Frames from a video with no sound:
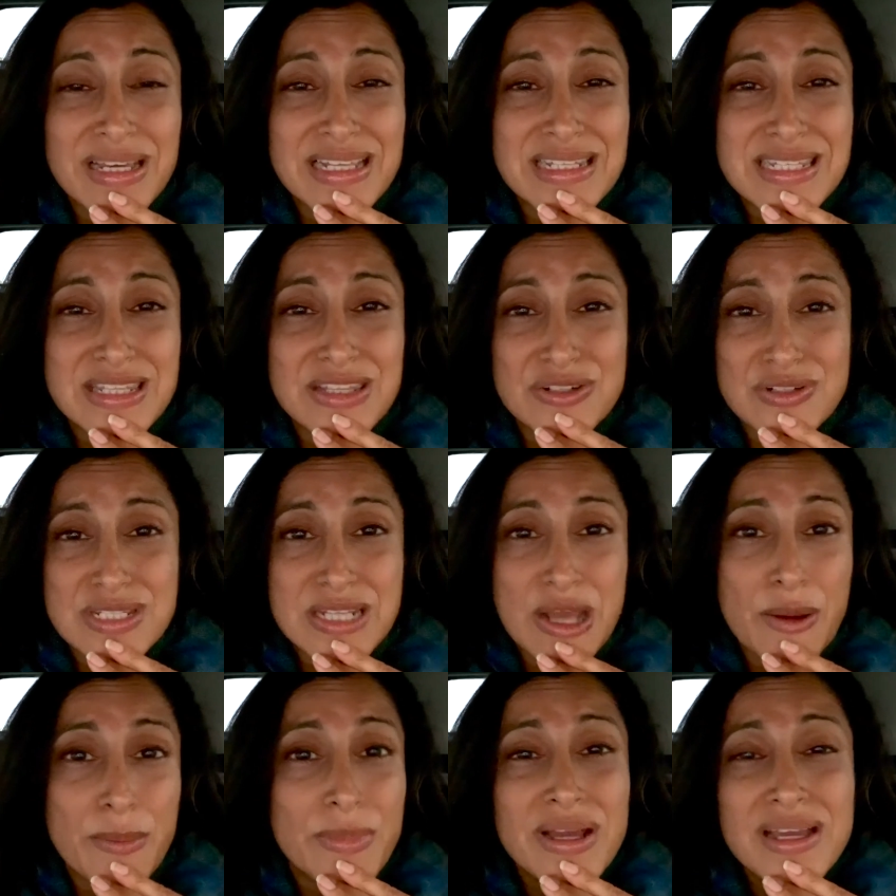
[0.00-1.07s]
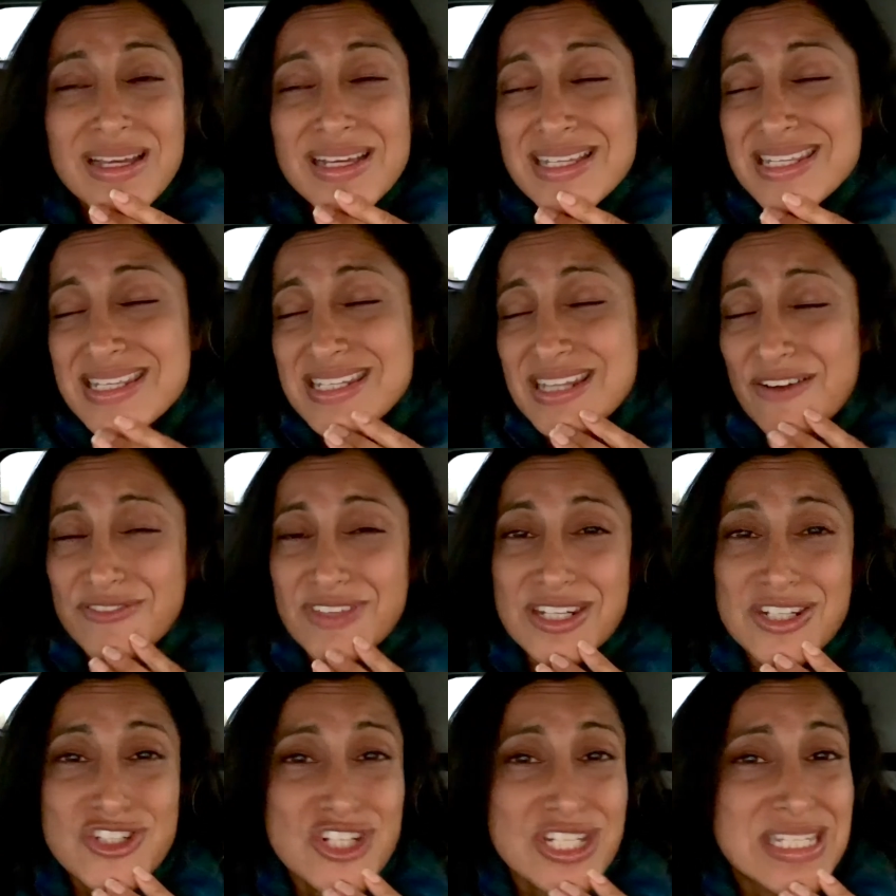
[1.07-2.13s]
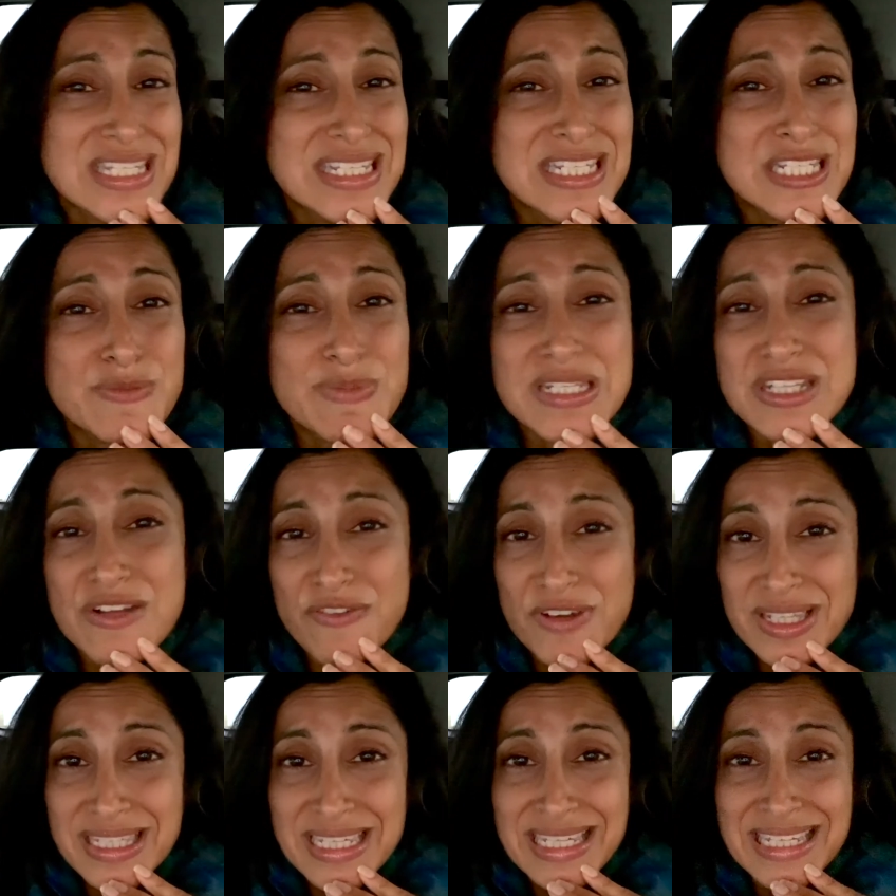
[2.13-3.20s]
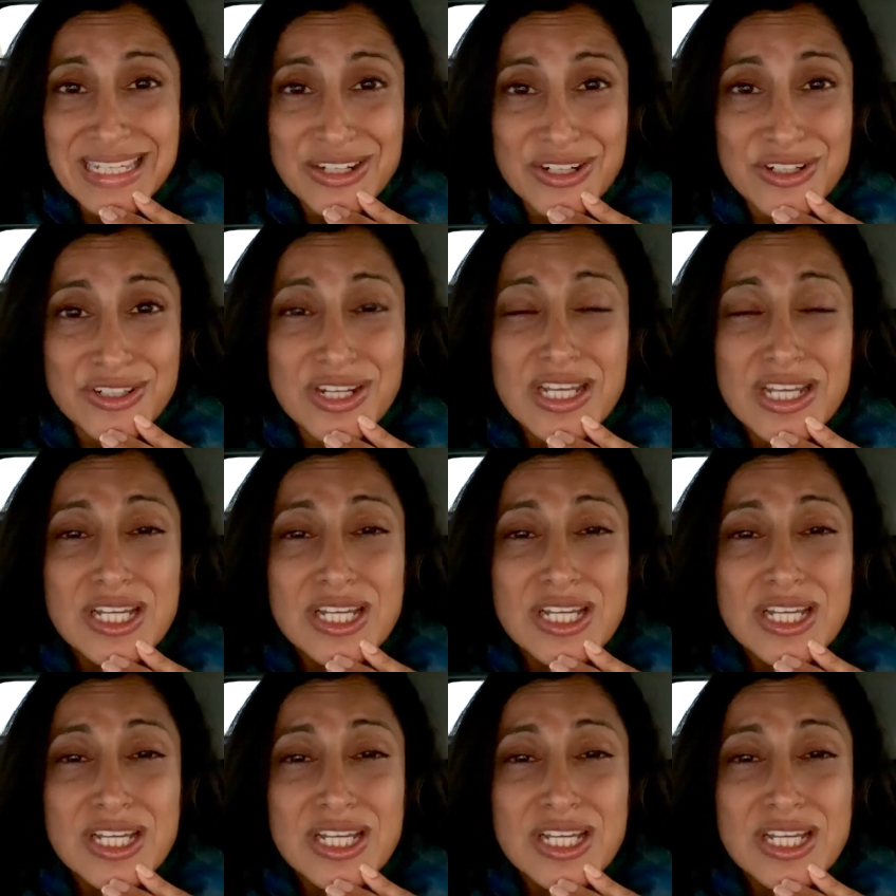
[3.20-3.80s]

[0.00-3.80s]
And there's some stuff that is just specifically geared